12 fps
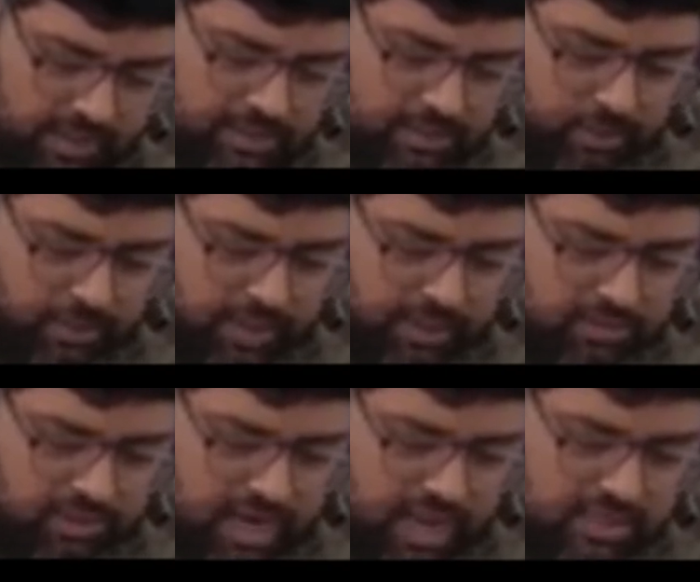It's
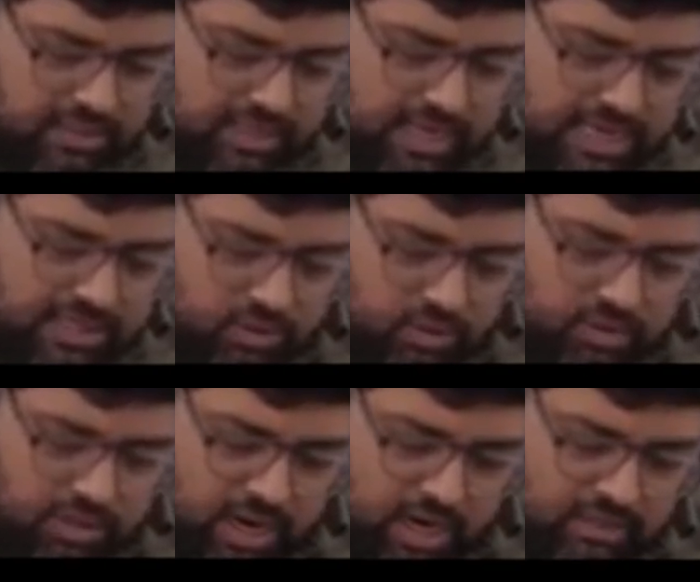prelims class, crash course
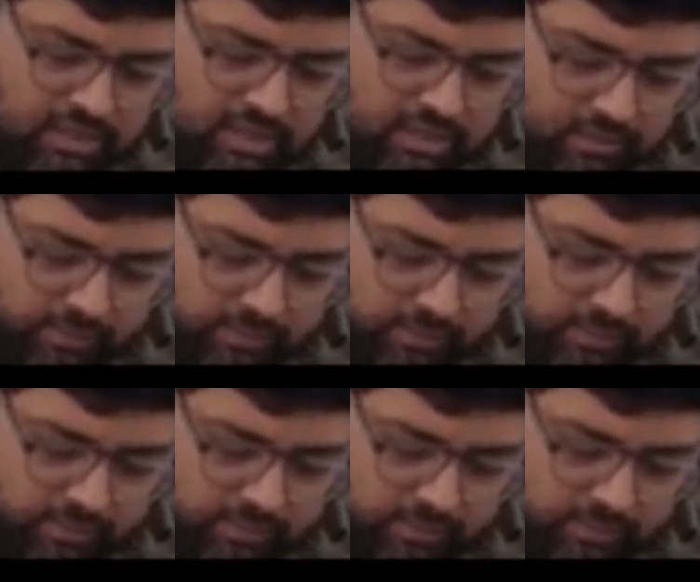class.